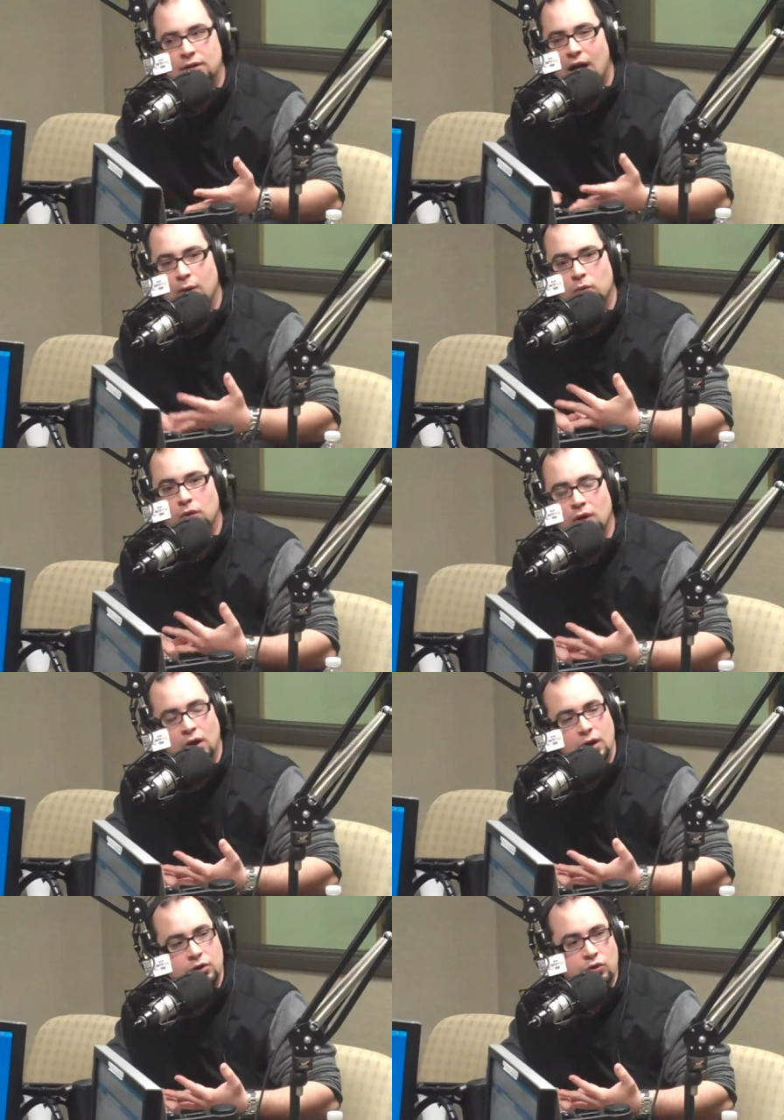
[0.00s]
I will
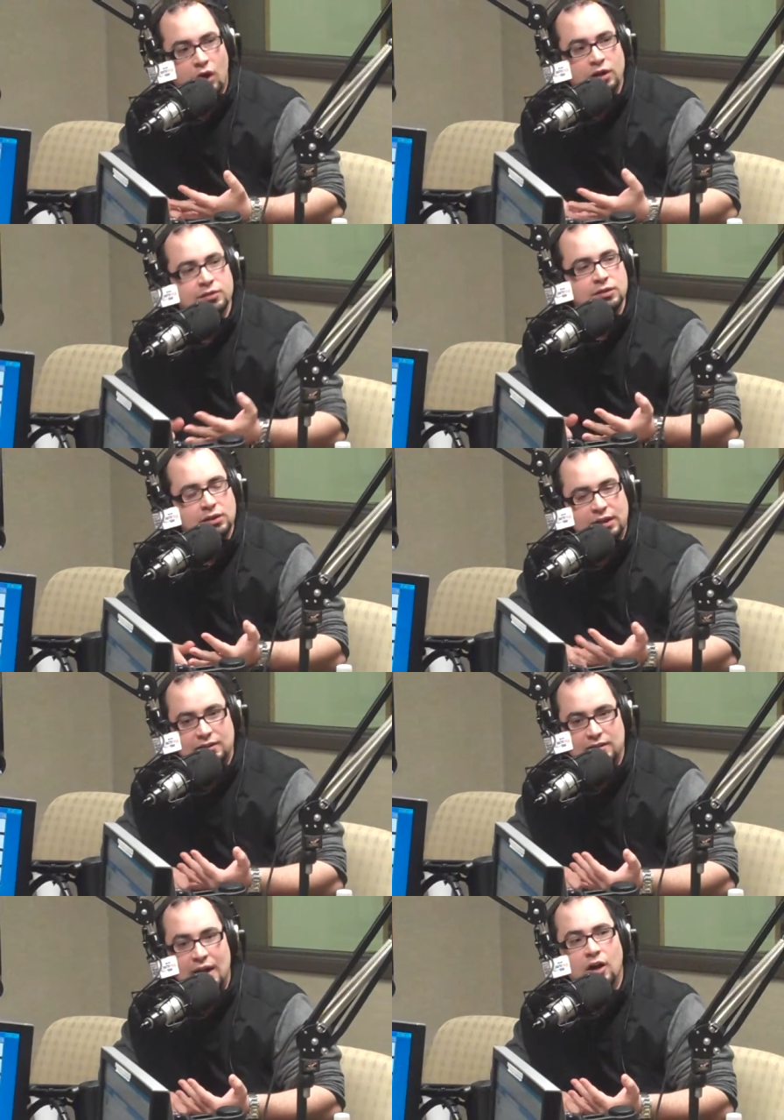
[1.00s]
cross and
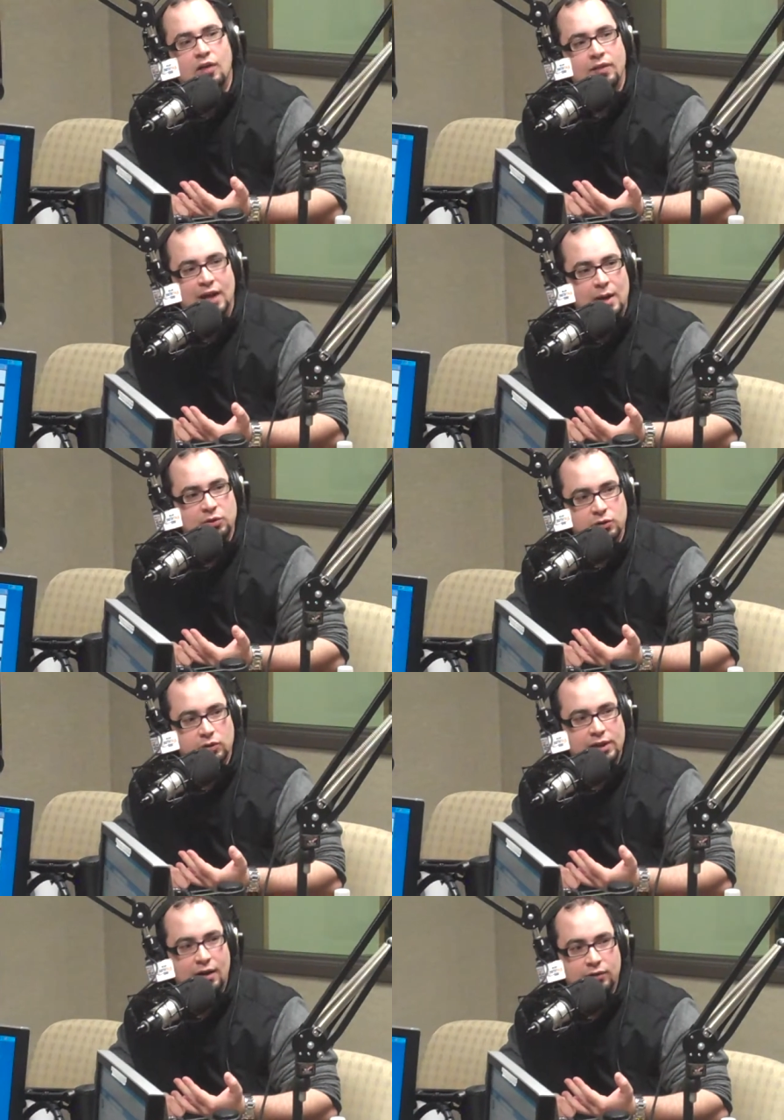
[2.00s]
sign off on
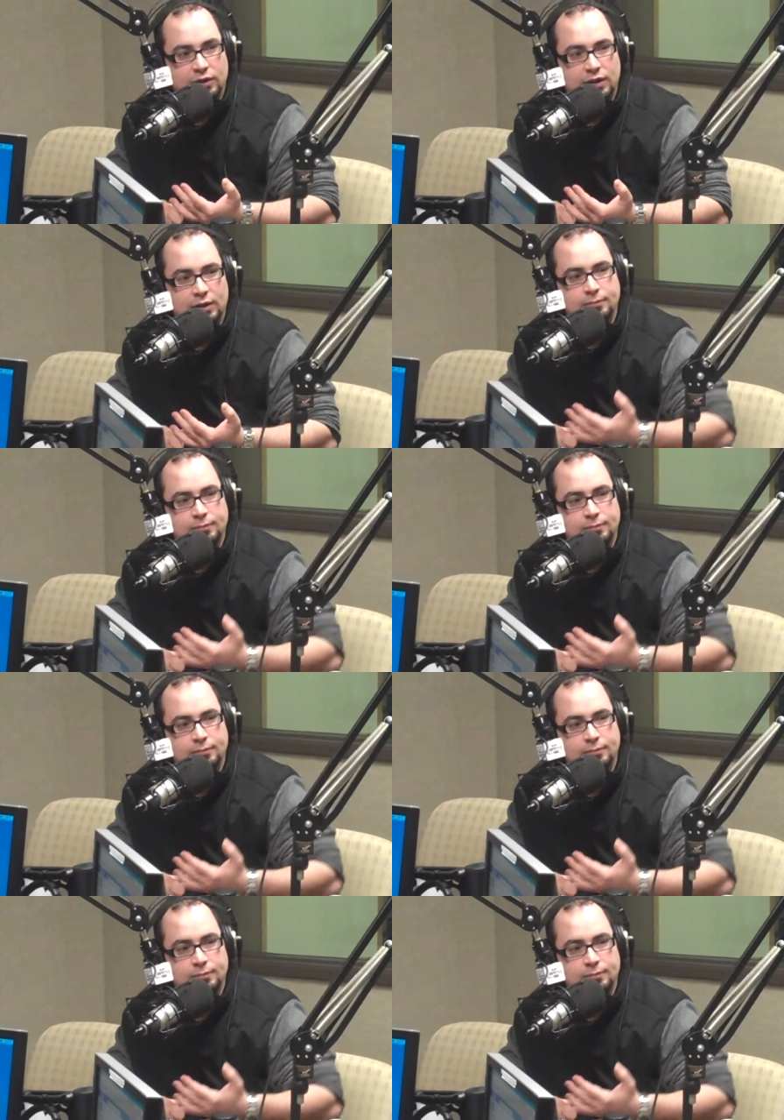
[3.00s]
absolutely everything.